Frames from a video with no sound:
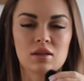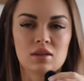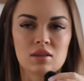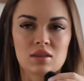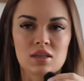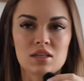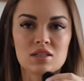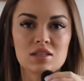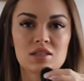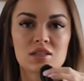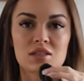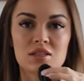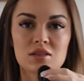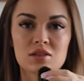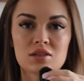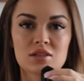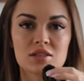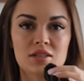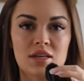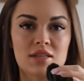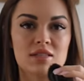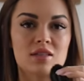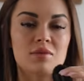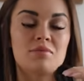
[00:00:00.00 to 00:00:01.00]
This still
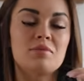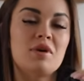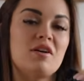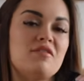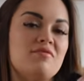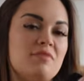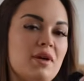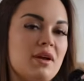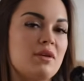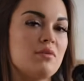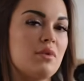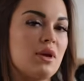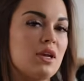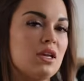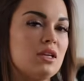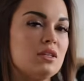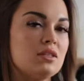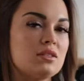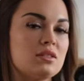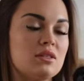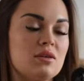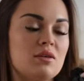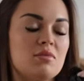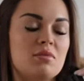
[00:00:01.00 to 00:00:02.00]
stays above my
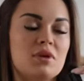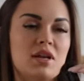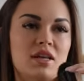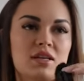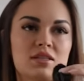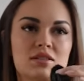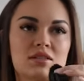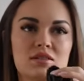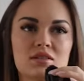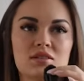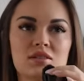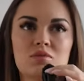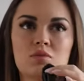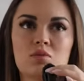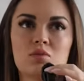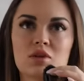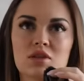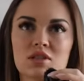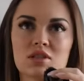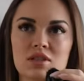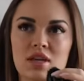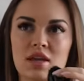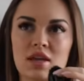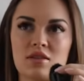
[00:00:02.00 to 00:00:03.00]
waist, but I
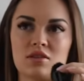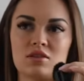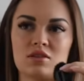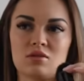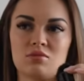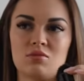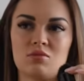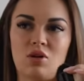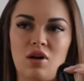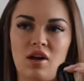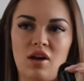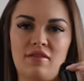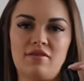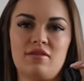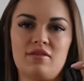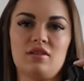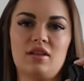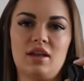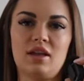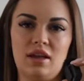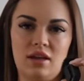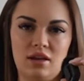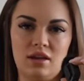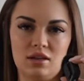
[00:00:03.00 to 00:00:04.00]
will say the small I feel
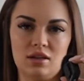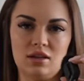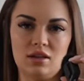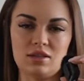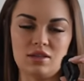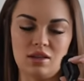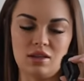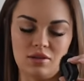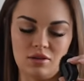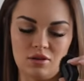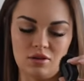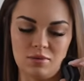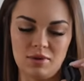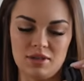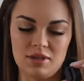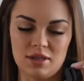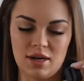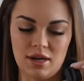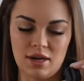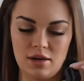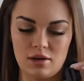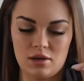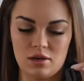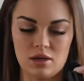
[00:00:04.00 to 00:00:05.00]
like is a little bit
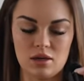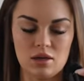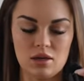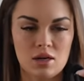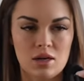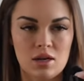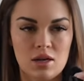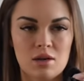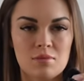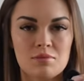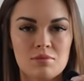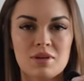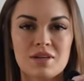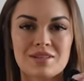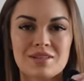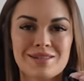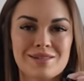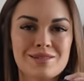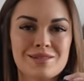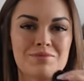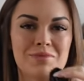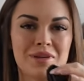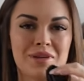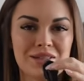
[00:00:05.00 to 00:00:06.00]
tighter because
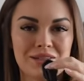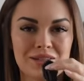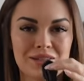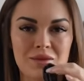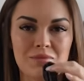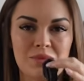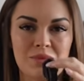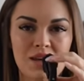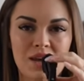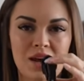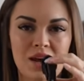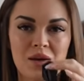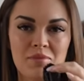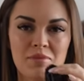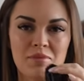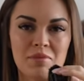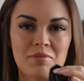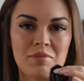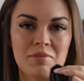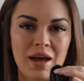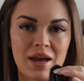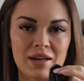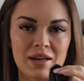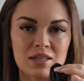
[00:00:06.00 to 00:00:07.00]
it's meant to be up
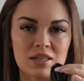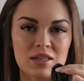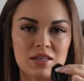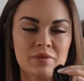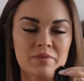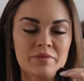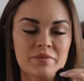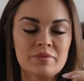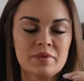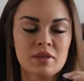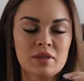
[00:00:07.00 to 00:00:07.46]
and baggy.